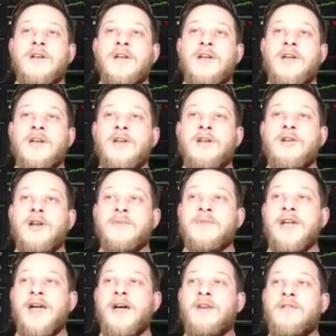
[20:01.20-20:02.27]
It could come
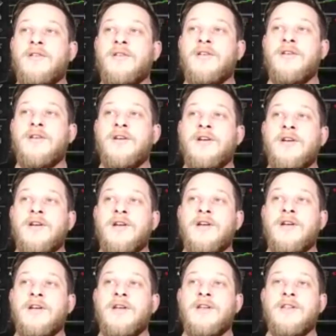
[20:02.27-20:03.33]
down.
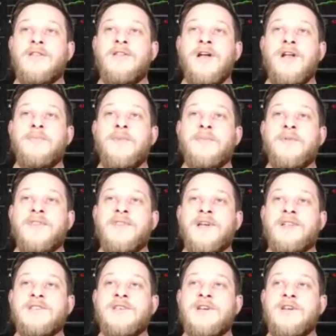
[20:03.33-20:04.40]
A lot of people
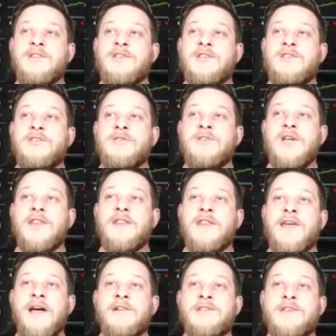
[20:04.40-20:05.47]
think it's going to just do
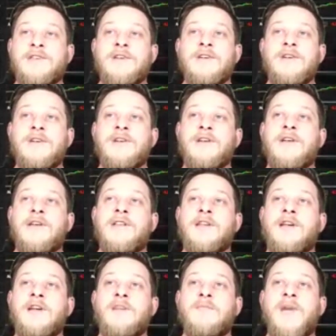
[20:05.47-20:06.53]
10,000 and
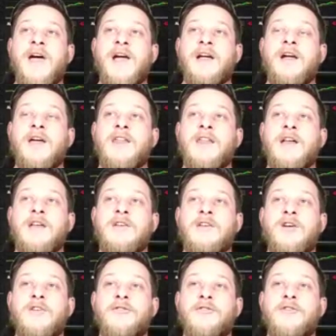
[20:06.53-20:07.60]
then come back up and then
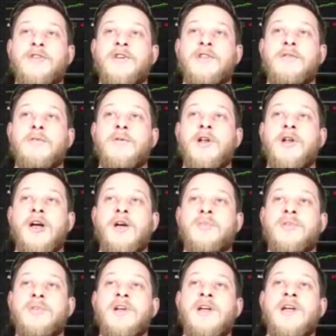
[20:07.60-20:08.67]
go for another run
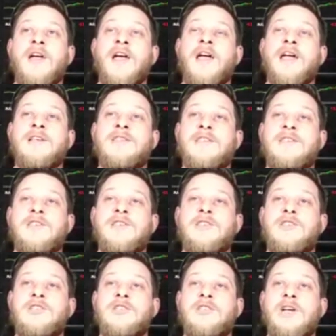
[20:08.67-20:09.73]
up, as this
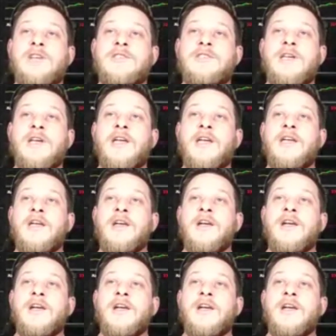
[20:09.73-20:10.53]
is just the